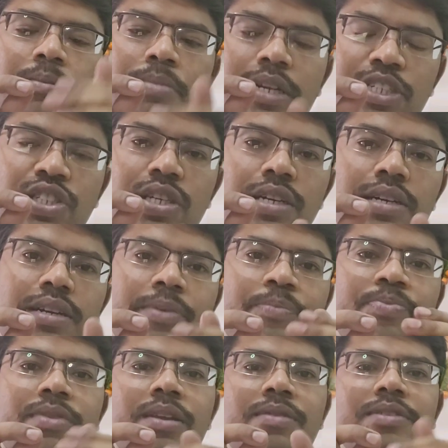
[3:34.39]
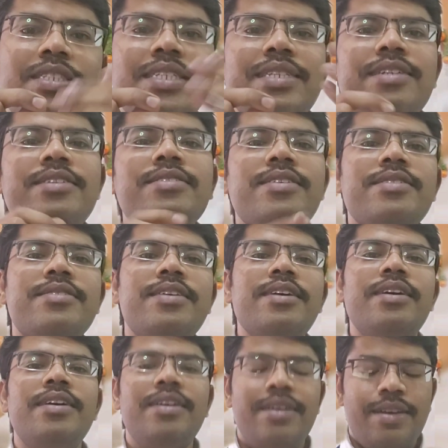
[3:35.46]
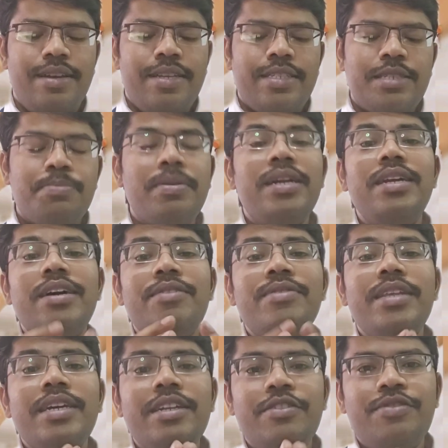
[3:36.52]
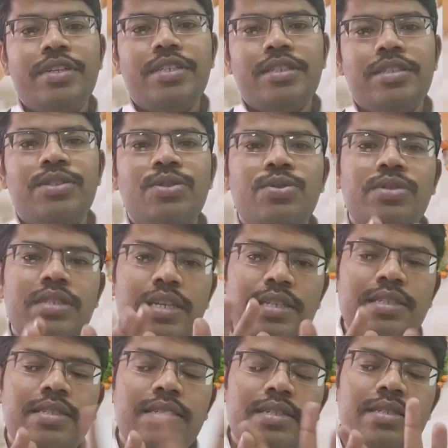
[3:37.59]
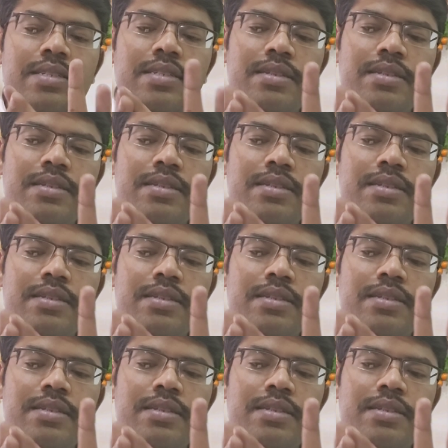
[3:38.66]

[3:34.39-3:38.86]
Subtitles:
pressure which increases the spread of the infection. So just